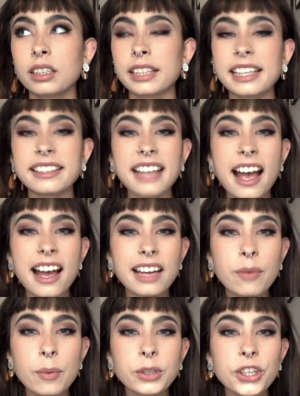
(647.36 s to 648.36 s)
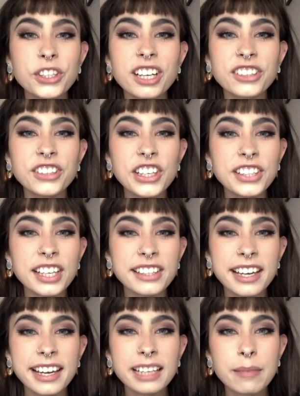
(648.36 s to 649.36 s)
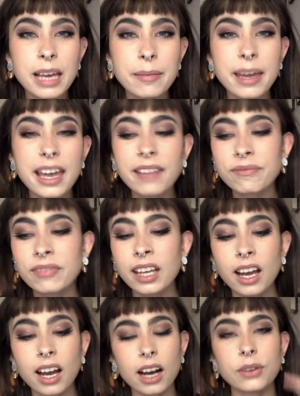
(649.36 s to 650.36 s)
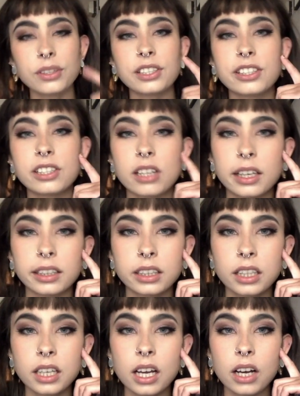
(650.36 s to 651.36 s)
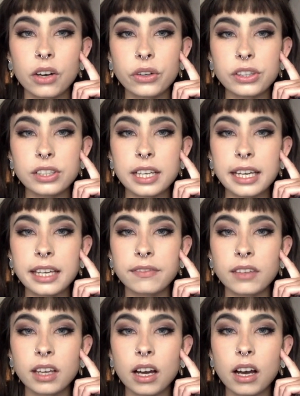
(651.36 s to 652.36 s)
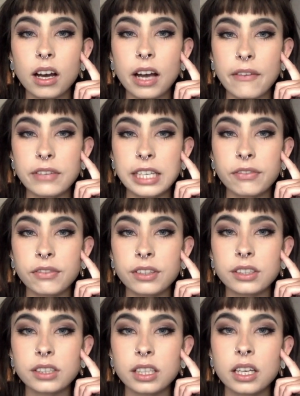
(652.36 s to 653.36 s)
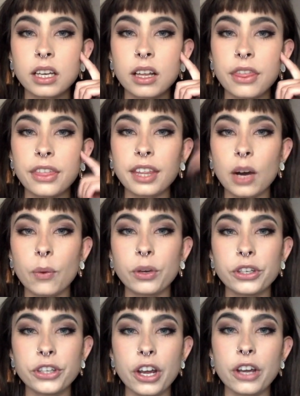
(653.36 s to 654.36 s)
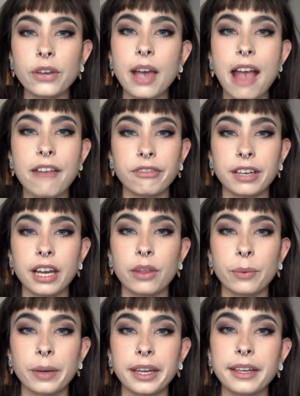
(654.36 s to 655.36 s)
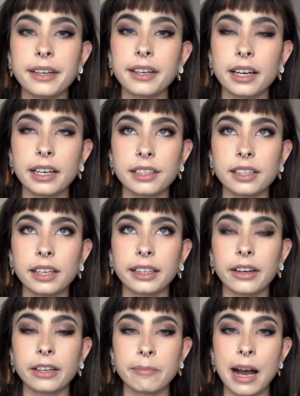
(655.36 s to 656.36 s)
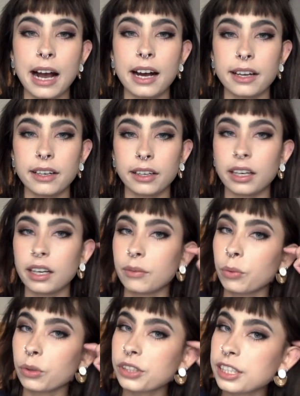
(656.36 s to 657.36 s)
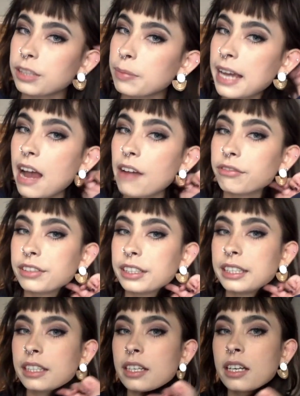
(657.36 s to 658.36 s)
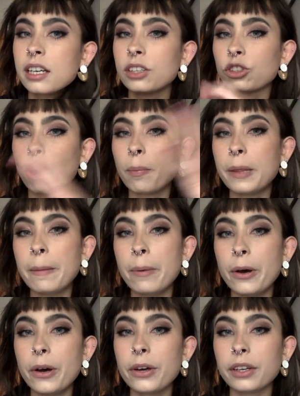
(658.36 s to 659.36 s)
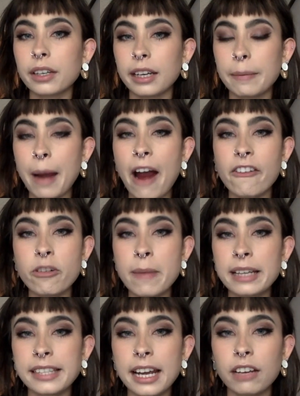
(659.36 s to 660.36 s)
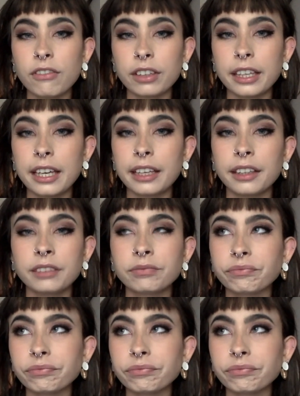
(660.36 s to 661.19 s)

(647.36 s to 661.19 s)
year 10 when we were choosing our GCSEs, maybe. I was literally just like, honestly, I have a different thing that I want to do every other week, and it's like going mad. Like, I wanted to be every job in the book, like paramedic, fucking,